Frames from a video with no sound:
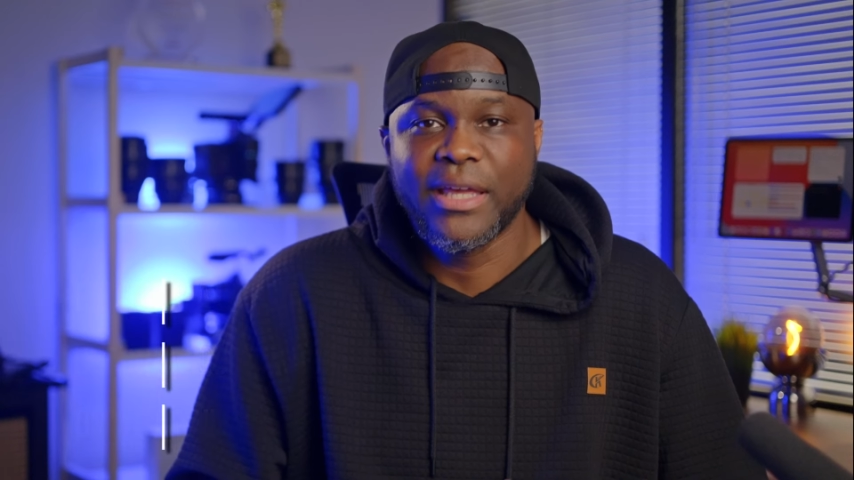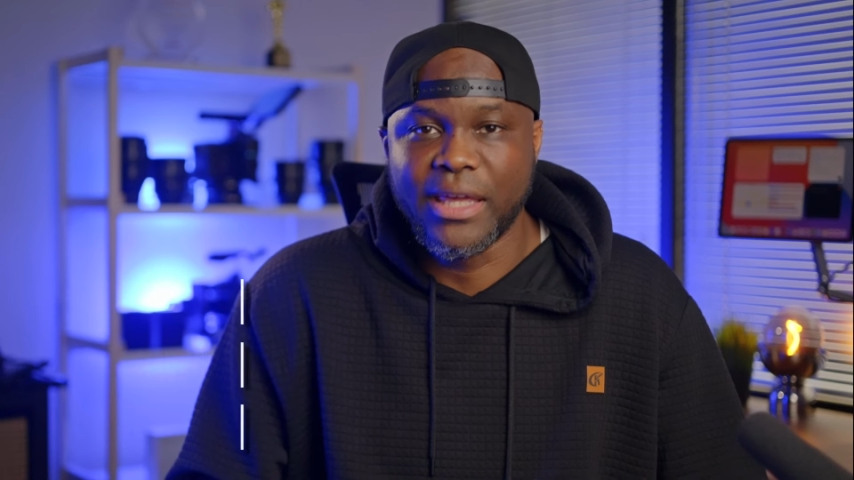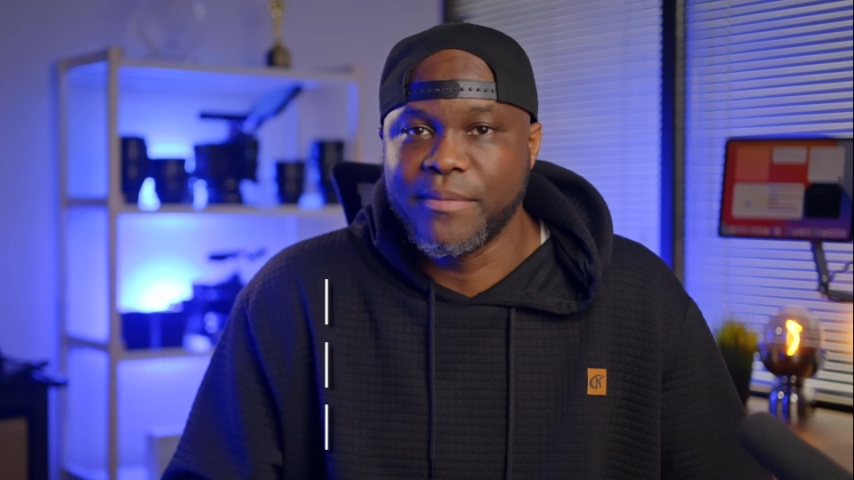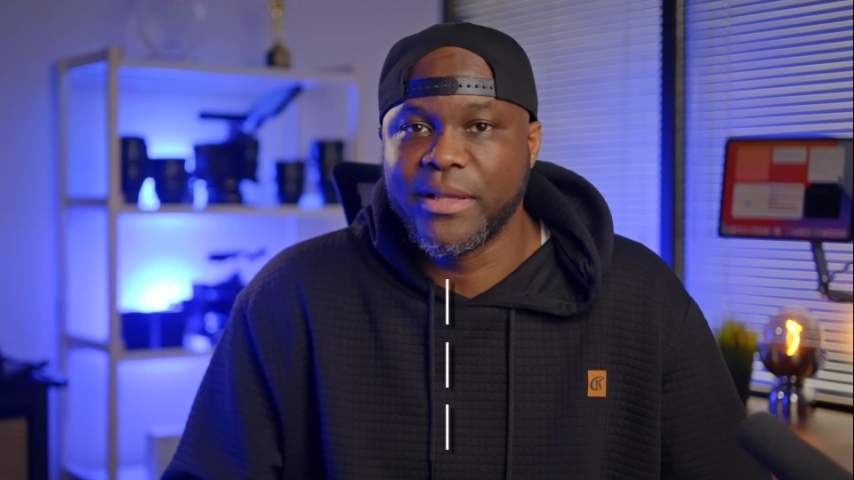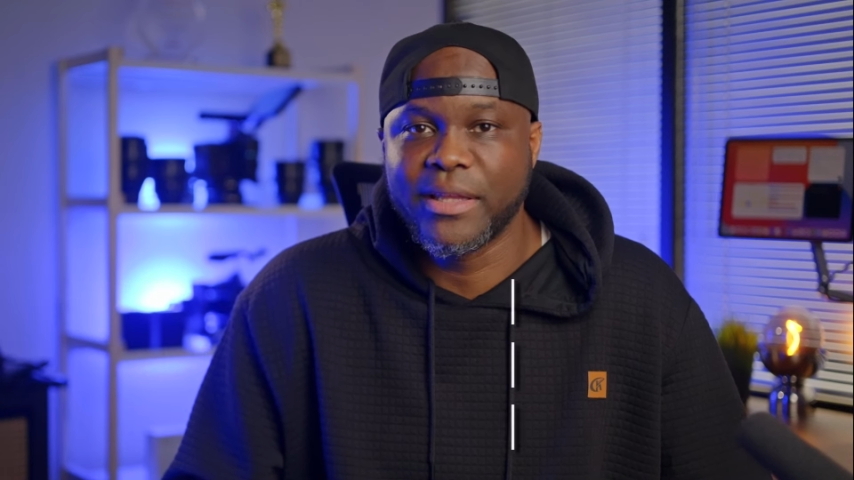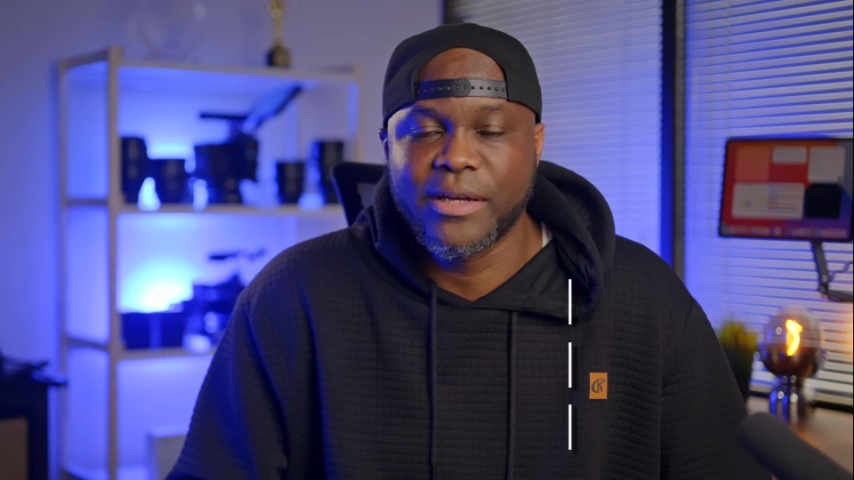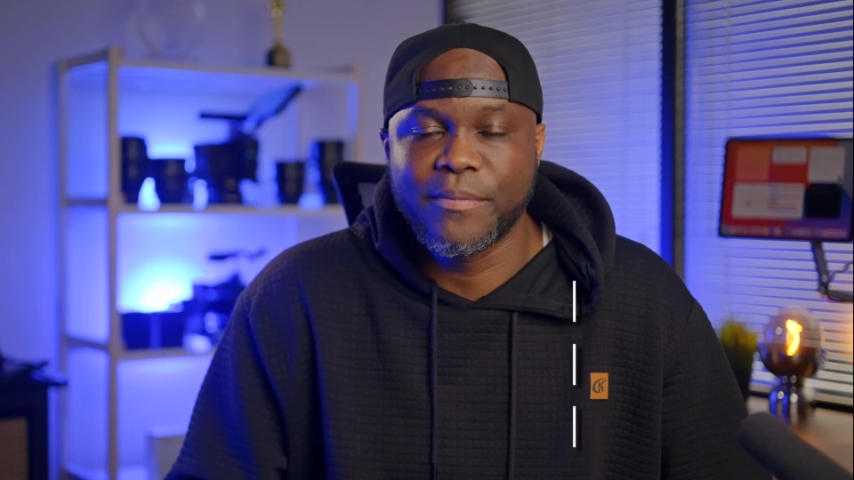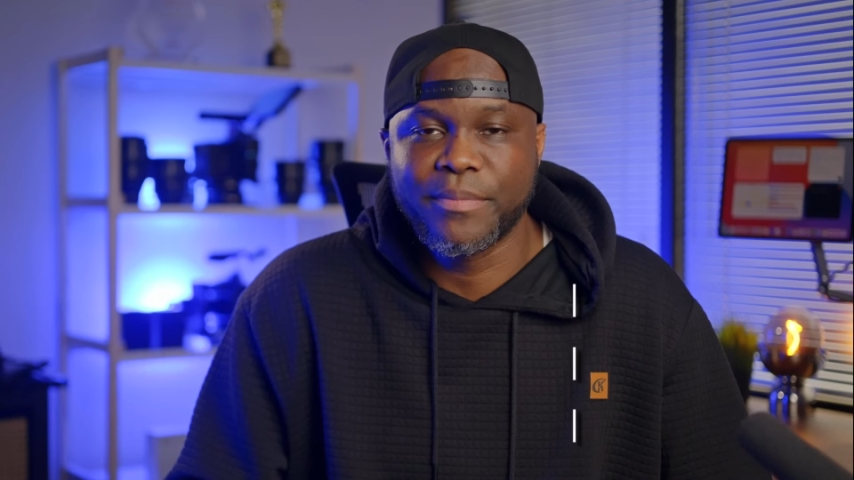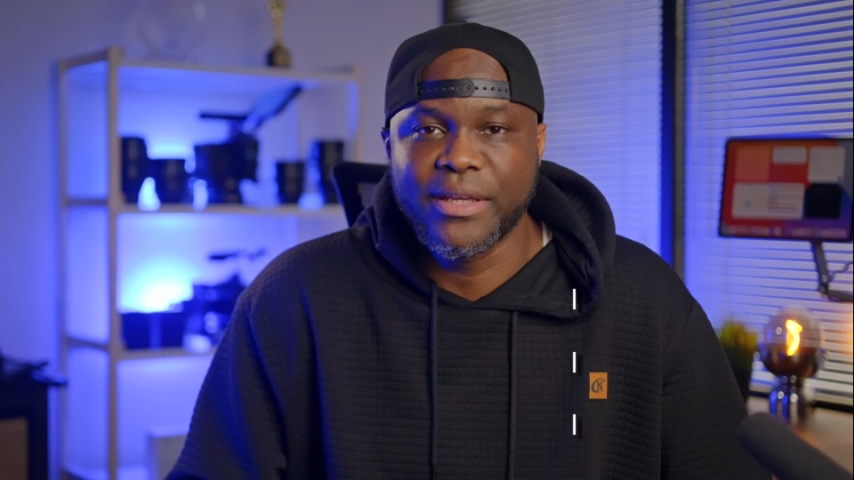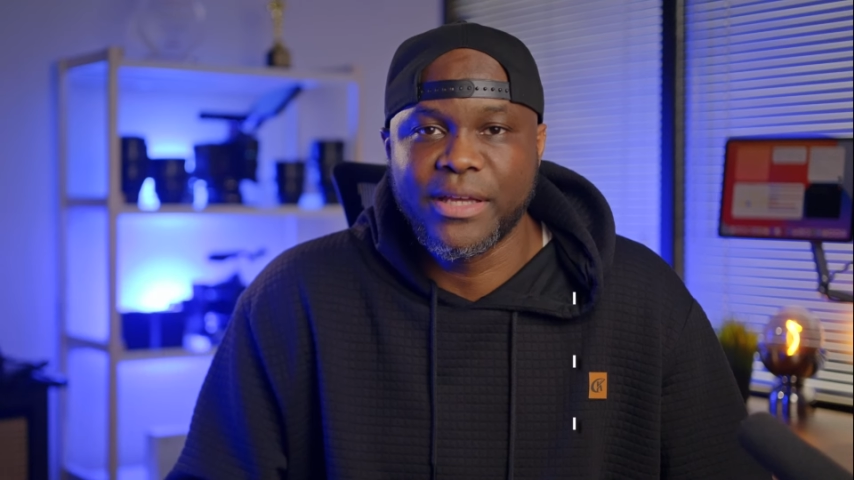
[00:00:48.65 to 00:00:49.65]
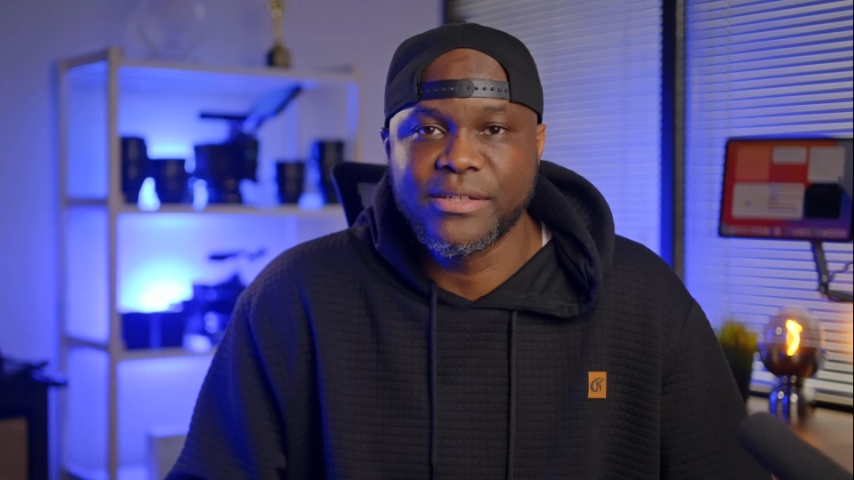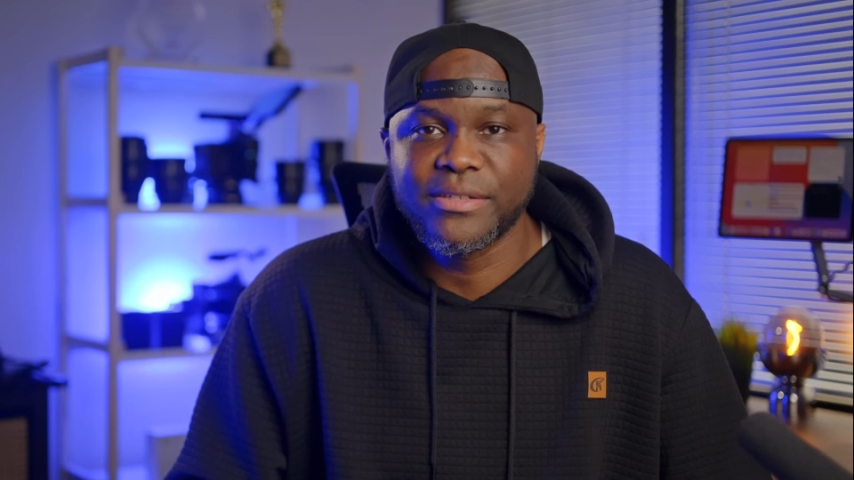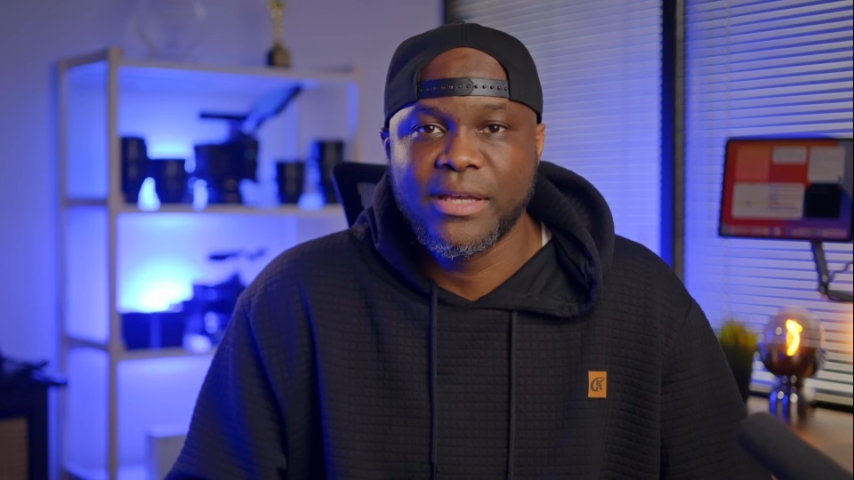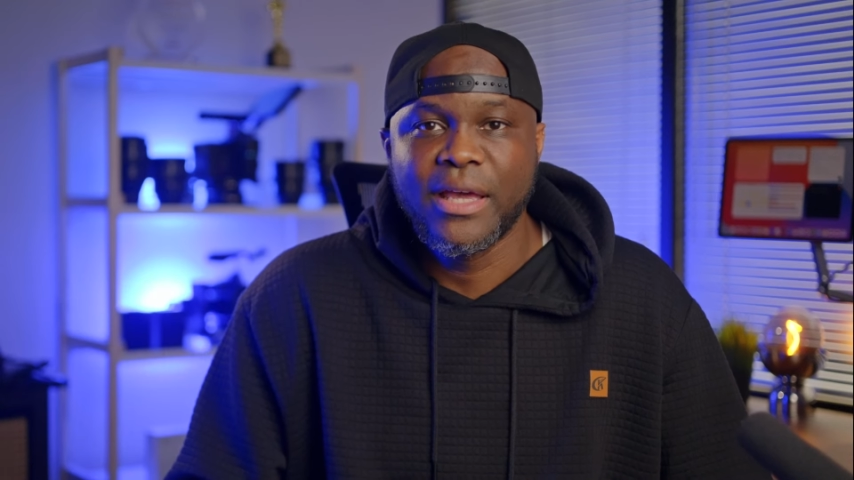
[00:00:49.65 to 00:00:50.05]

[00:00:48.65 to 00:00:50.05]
emailing companies,